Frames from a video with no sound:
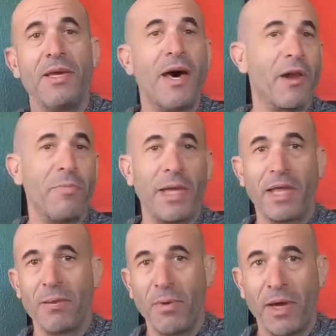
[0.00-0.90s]
I don't make
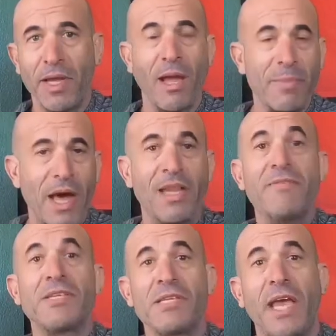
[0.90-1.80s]
any money. I'm not
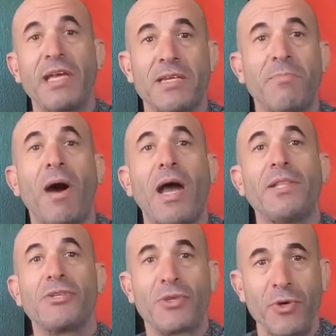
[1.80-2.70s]
even saying to buy
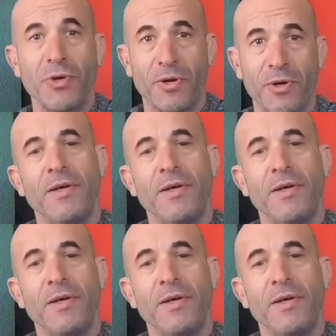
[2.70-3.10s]
the scooter.